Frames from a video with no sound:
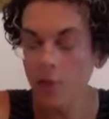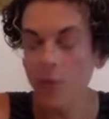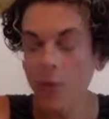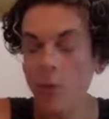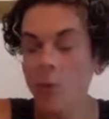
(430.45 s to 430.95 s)

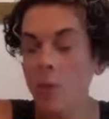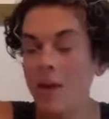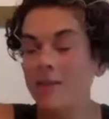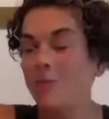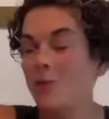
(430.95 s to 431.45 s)
Forward
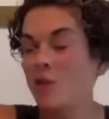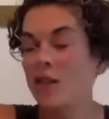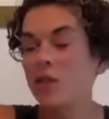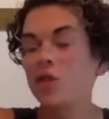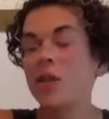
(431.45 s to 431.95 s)
momentum
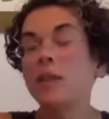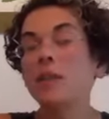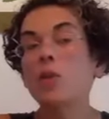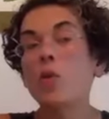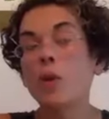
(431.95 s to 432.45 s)
trajectory
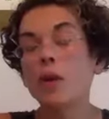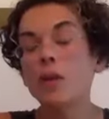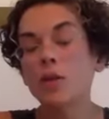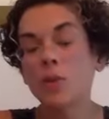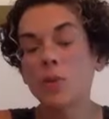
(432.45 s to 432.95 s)
is
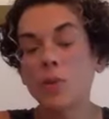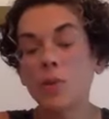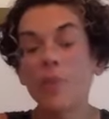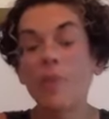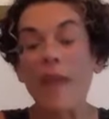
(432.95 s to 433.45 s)
going to
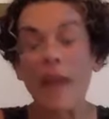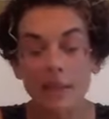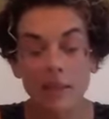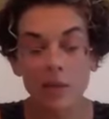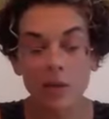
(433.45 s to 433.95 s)
move
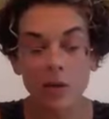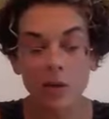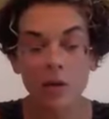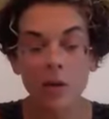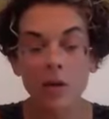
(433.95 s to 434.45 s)

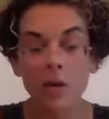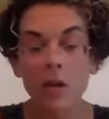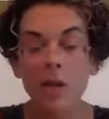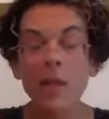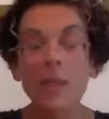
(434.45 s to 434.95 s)
faster
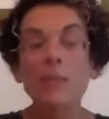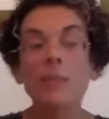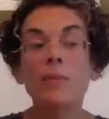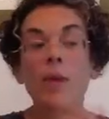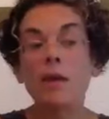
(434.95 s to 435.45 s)

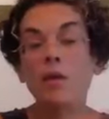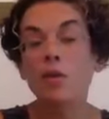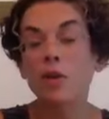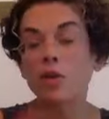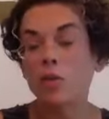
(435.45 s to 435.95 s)
depending
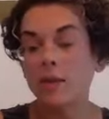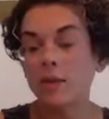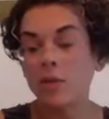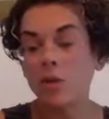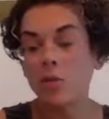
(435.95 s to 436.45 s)
on the
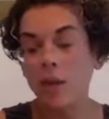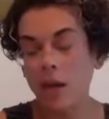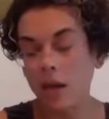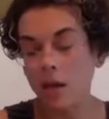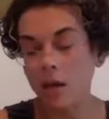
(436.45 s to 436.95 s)
choices you
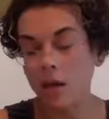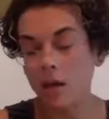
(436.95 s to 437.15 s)
make.